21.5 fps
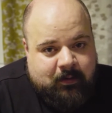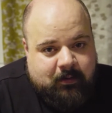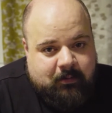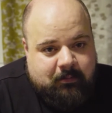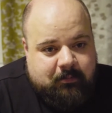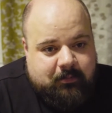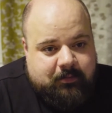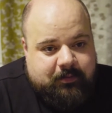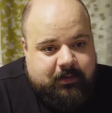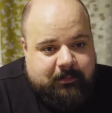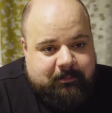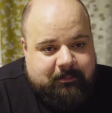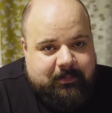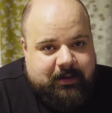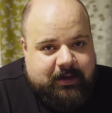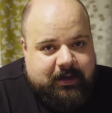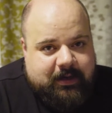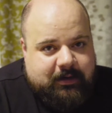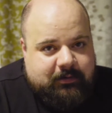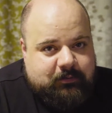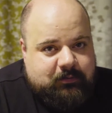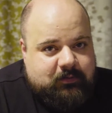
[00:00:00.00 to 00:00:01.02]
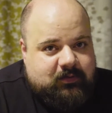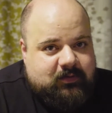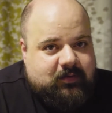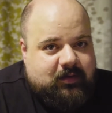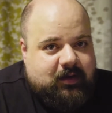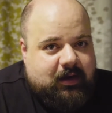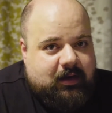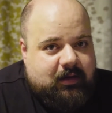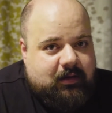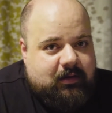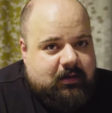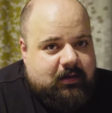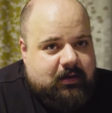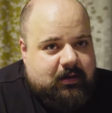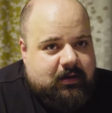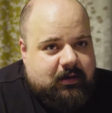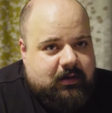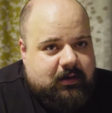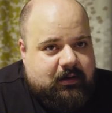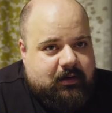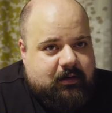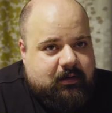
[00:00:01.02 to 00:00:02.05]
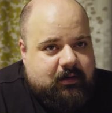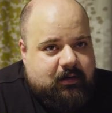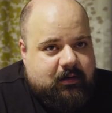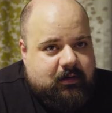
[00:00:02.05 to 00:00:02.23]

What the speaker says: with them announcing that